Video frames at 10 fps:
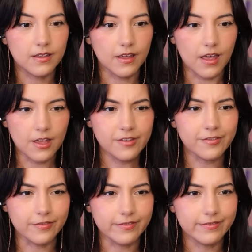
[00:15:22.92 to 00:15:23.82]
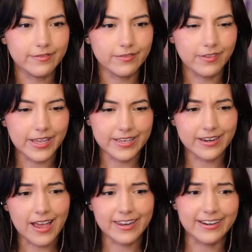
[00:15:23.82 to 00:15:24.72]
Oh, Norman. Like
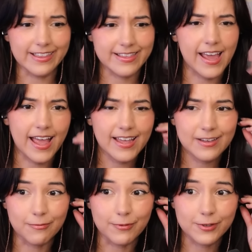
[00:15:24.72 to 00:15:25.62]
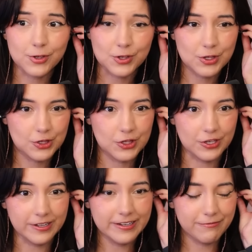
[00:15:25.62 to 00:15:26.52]
not an attack? We're just
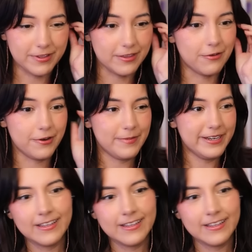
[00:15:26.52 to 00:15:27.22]
chilling with Norman?